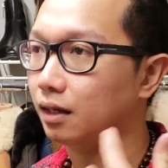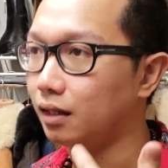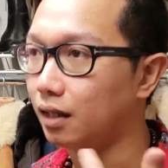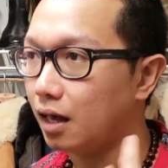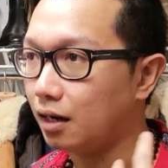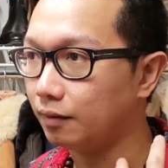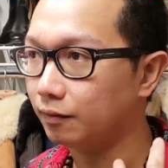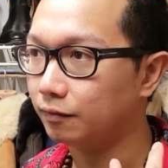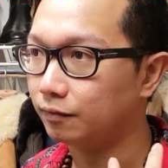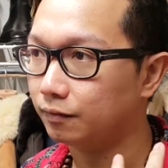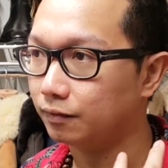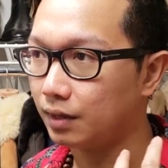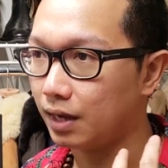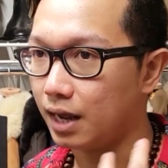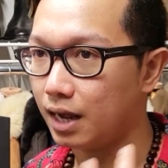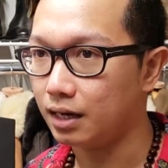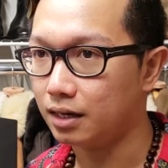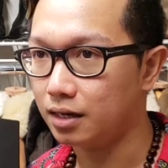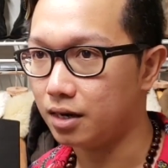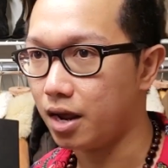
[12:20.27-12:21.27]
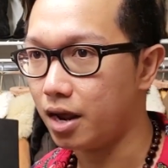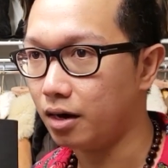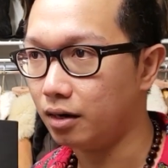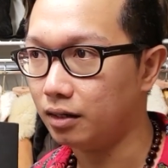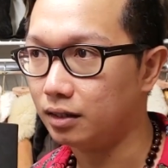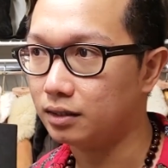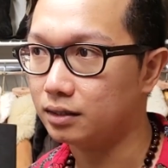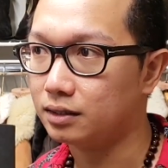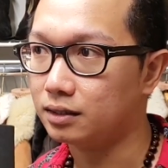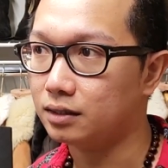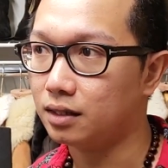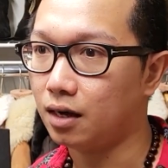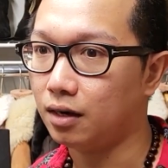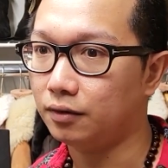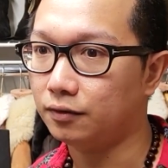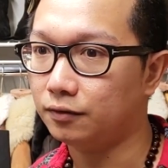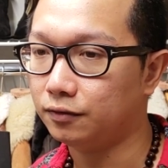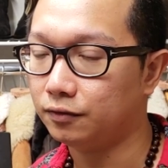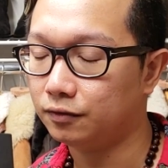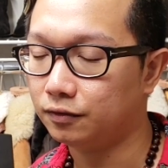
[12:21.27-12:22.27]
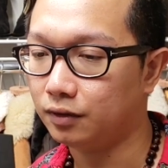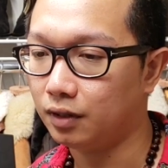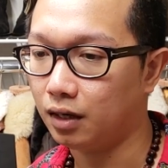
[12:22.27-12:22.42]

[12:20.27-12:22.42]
a lot of the Eddie era stuff